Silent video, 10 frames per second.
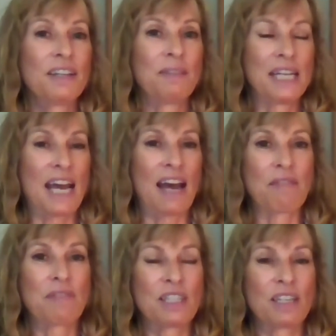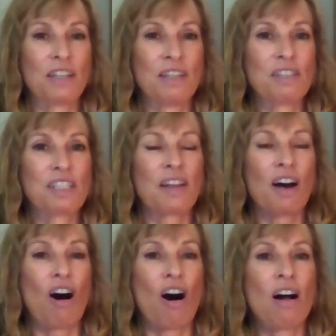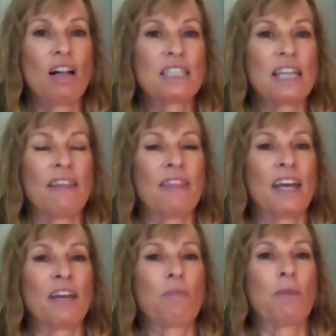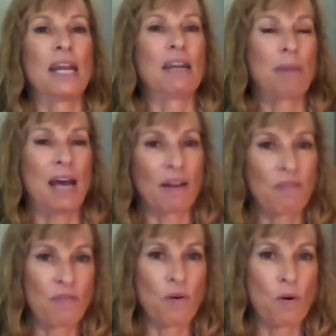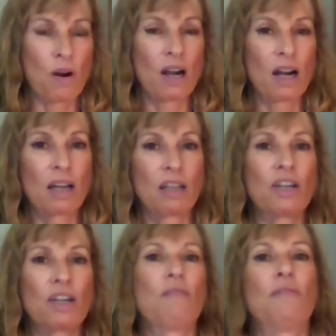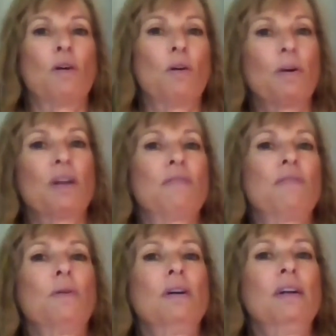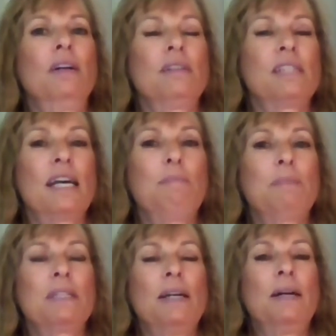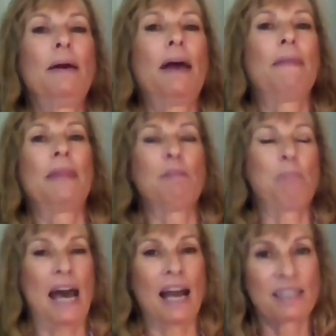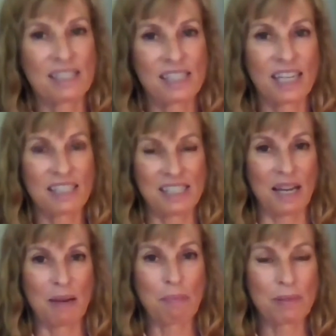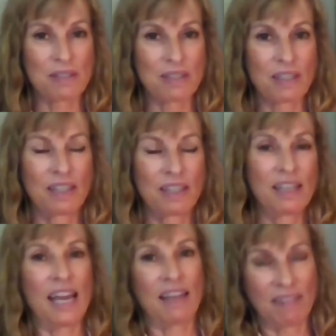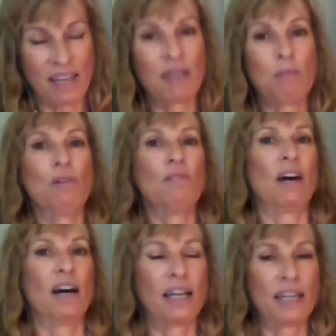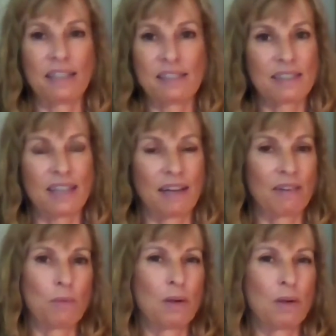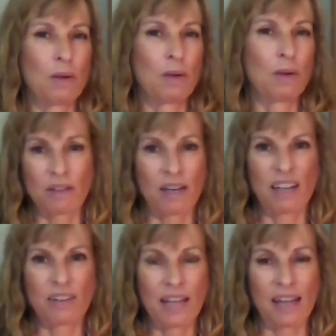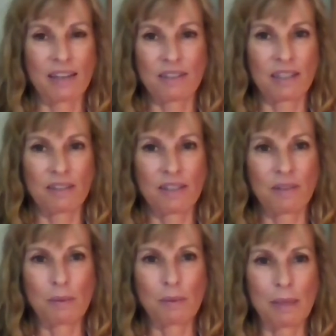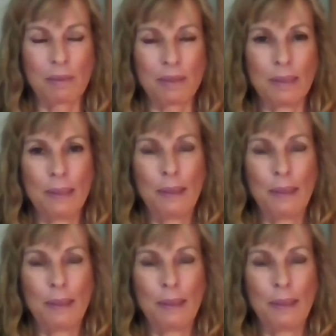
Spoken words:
We'd yes. have to go to the halt and then rein back four, go forward four steps, and then back six steps, and then move on into, I don't, what was it, trot or canter? I don't even remember.